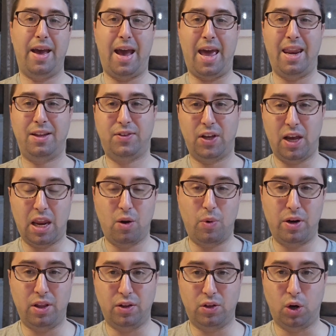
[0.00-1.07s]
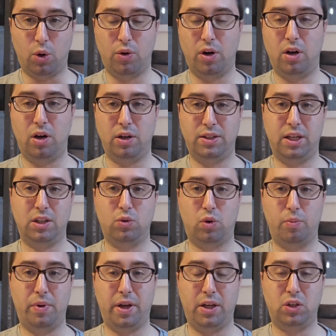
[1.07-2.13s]
Any anywhere in the Torah it says the
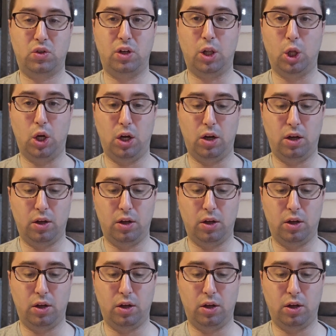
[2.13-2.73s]
word Bnei Yisrael